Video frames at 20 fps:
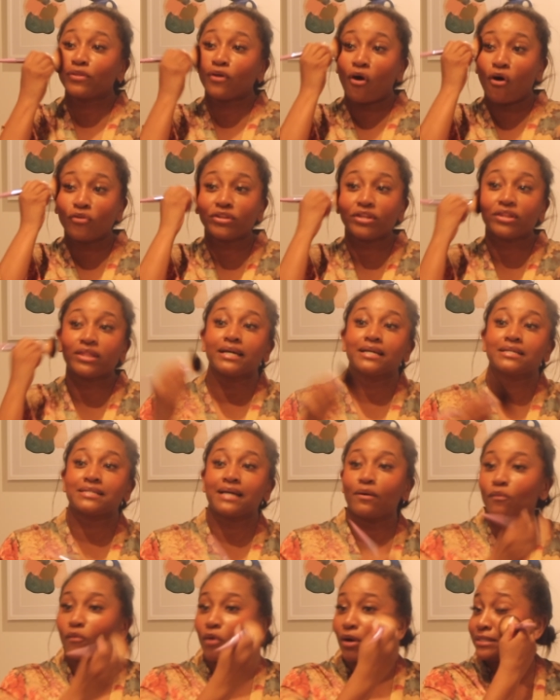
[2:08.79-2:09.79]
all the things
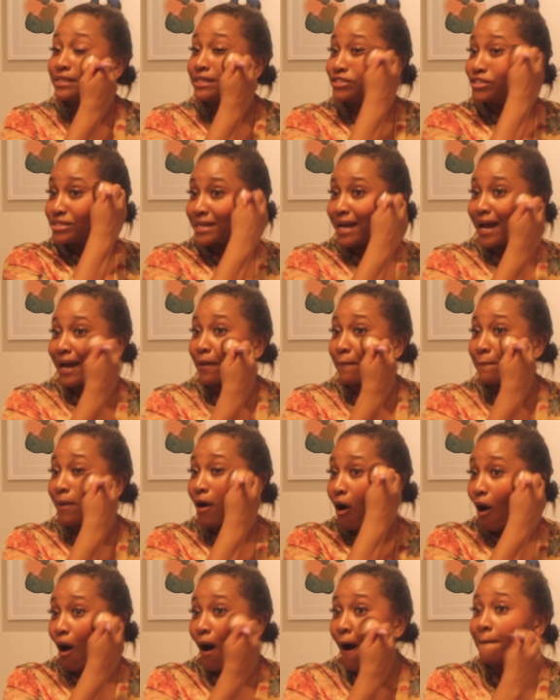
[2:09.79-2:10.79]
I want to just kind of
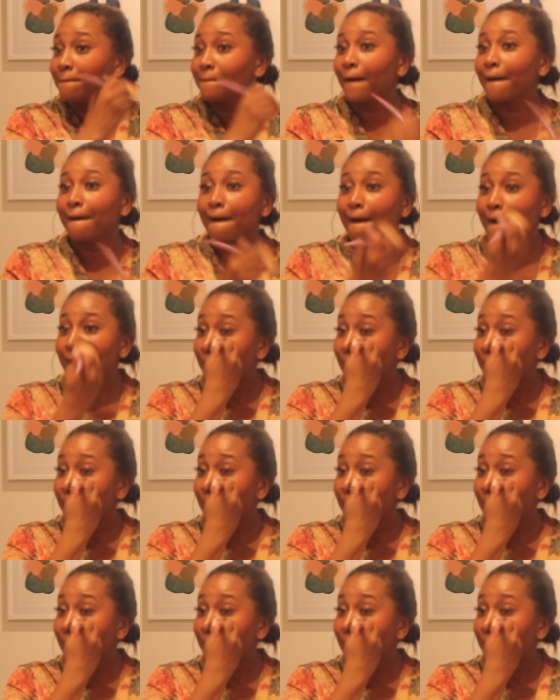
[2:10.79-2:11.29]
pop.